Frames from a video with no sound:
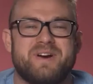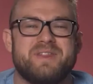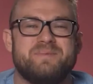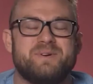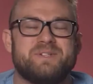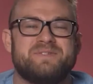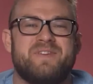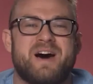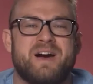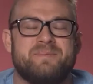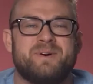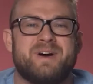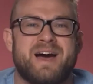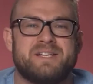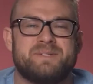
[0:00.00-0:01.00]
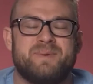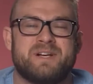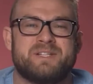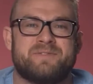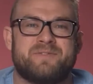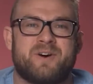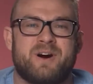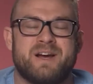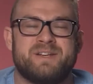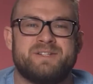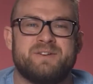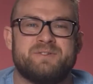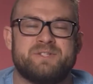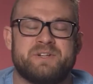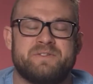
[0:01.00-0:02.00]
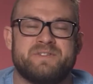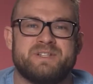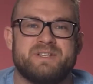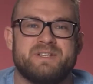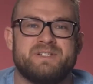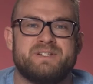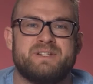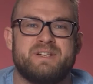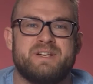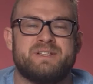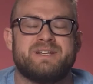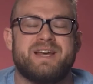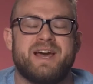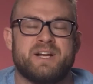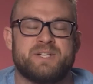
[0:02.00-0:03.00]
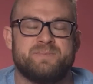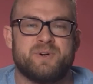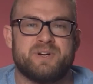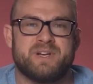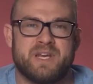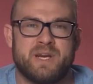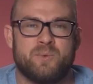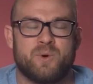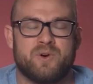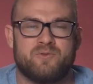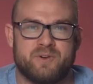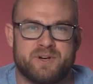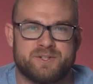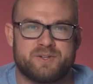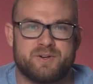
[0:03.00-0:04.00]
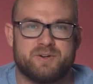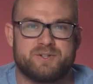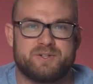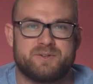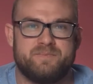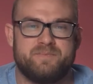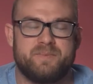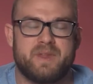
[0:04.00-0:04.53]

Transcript: One of the most valuable aspects of our SEO services is expert keyword research.